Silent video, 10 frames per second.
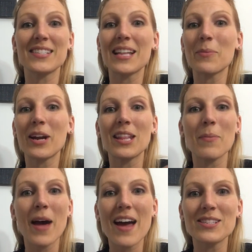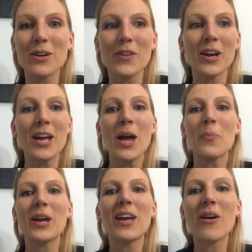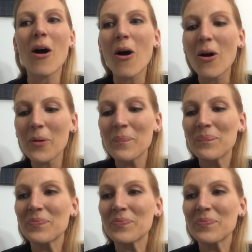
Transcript: celebrating the Passover, bringing all